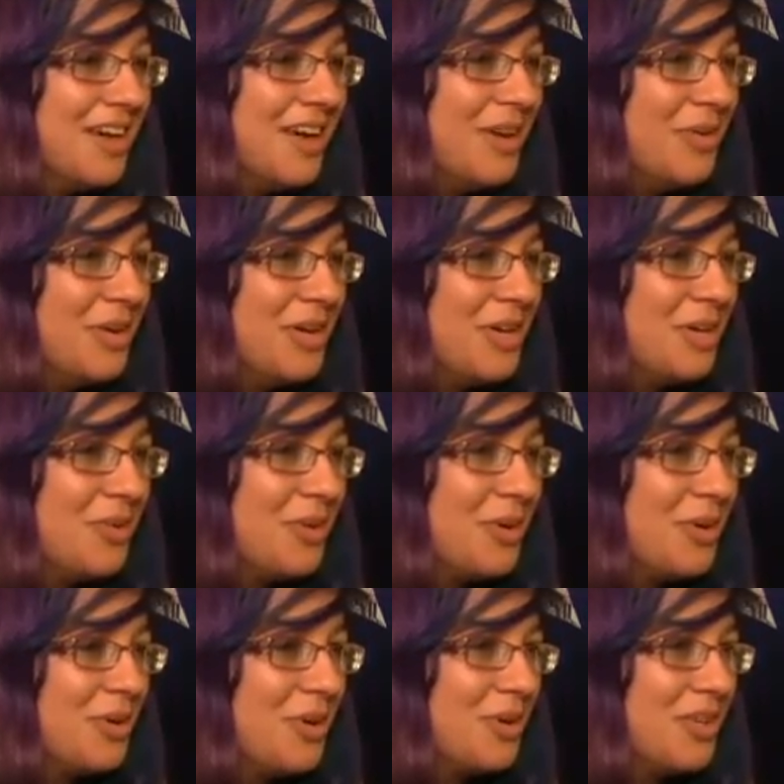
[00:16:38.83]
I wanted to
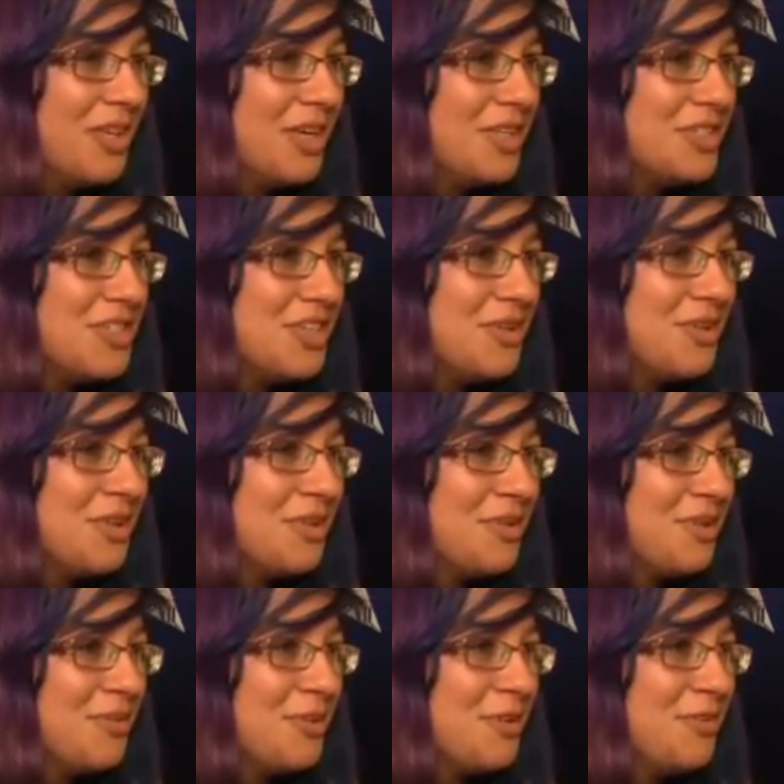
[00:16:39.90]
record like 2 or
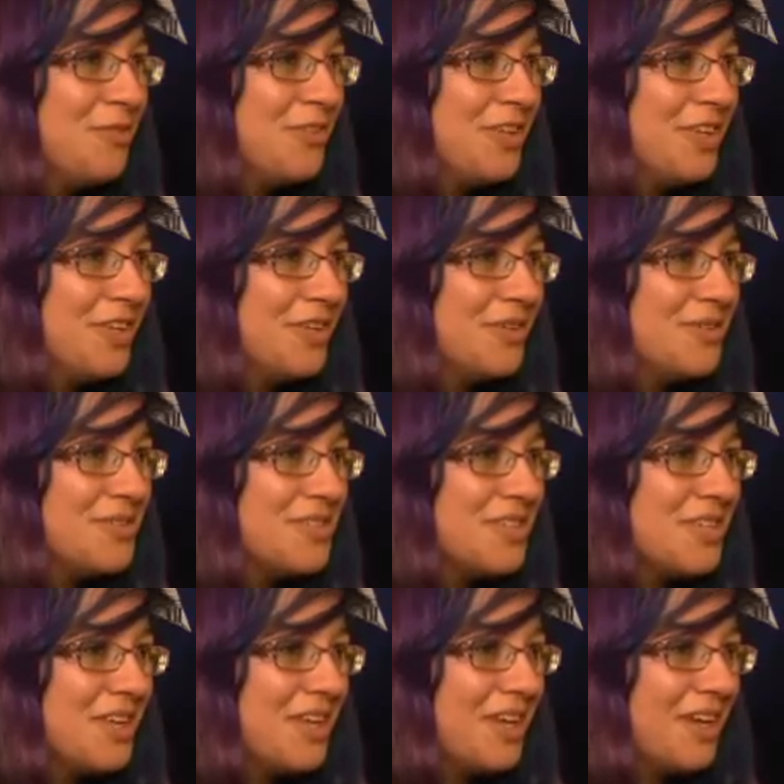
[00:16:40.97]
3 more videos
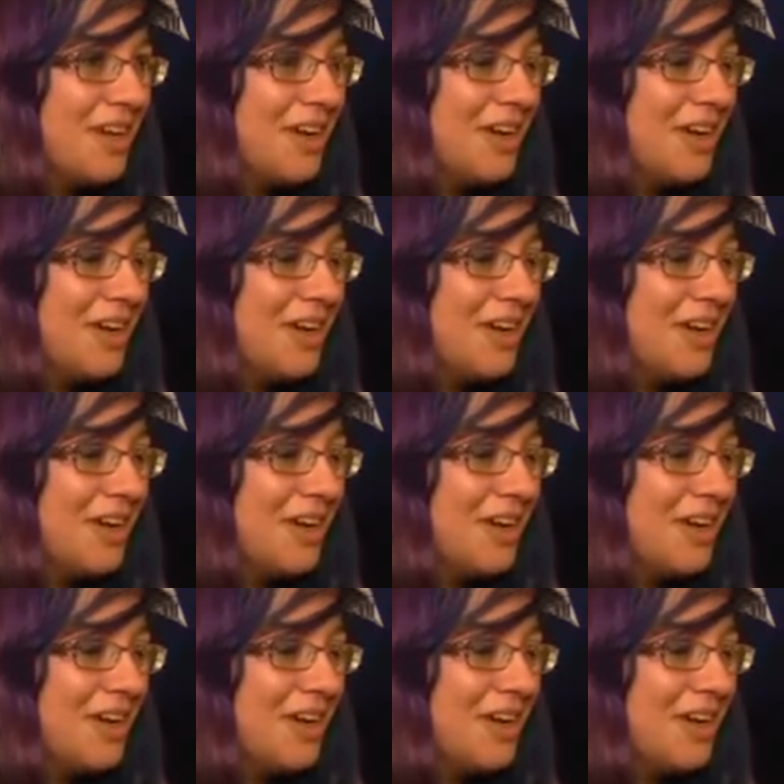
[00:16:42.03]
today.